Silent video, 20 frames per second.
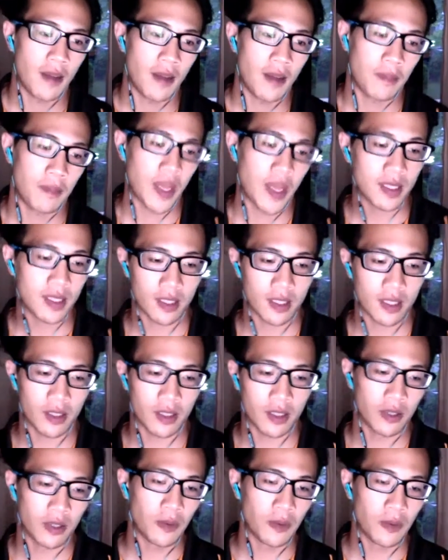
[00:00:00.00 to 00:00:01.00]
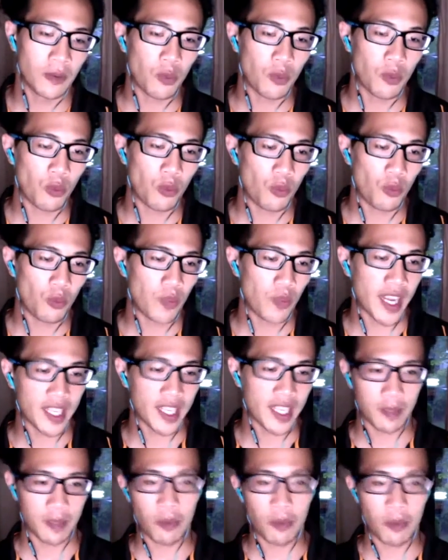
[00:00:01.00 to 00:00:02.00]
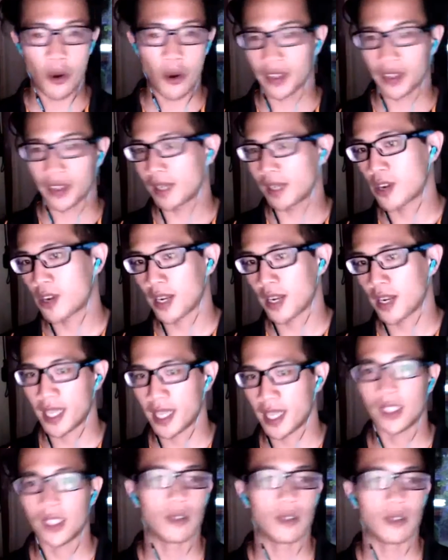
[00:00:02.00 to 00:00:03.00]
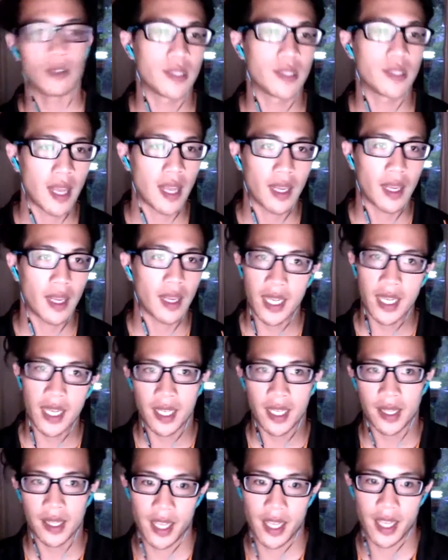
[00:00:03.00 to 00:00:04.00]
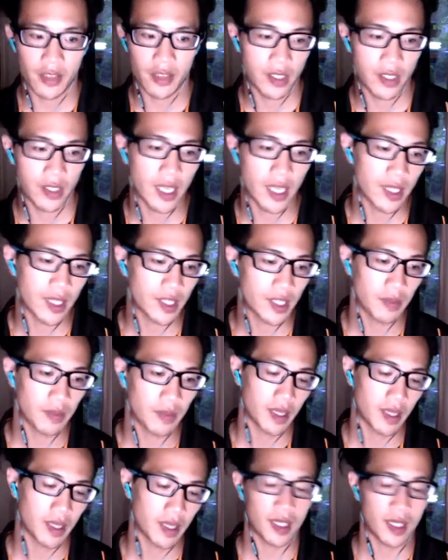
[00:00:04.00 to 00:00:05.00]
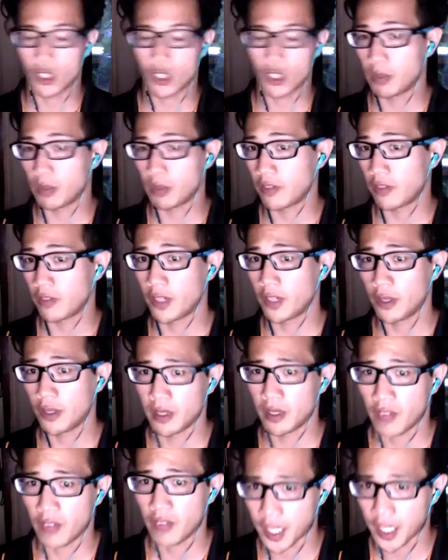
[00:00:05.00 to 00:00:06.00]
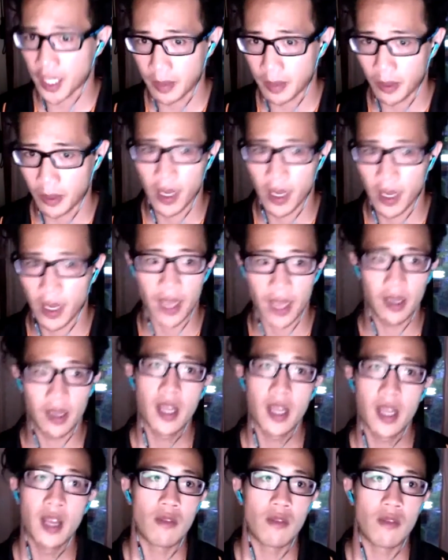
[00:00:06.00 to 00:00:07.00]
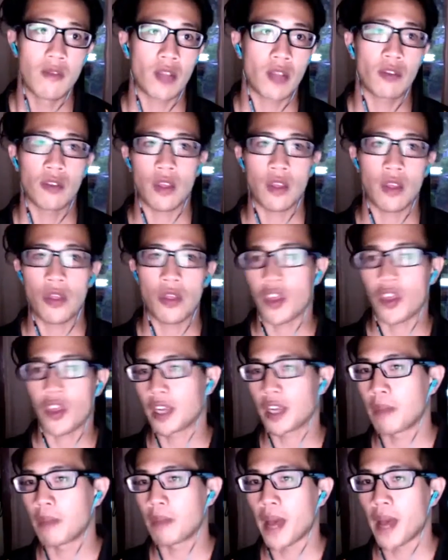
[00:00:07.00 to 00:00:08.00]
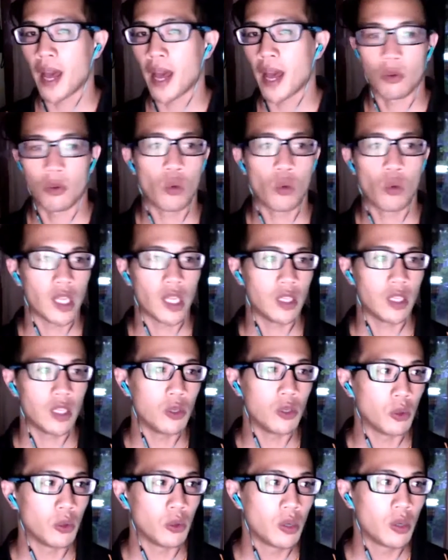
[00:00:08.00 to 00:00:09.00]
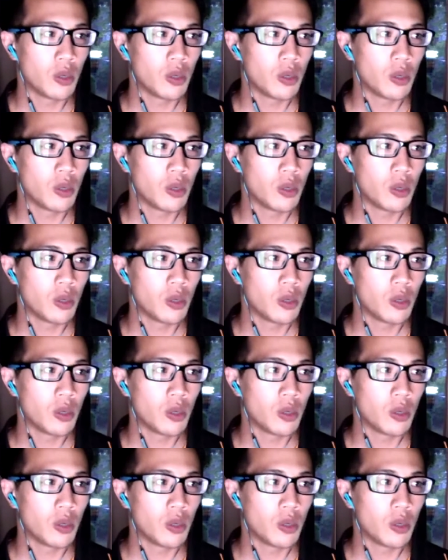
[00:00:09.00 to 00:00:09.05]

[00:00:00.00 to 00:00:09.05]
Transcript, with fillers: And so I guess the point that I'm trying to get to is that lighting at the end of the day is something that's extremely fluid and flexible. And rather than think about what you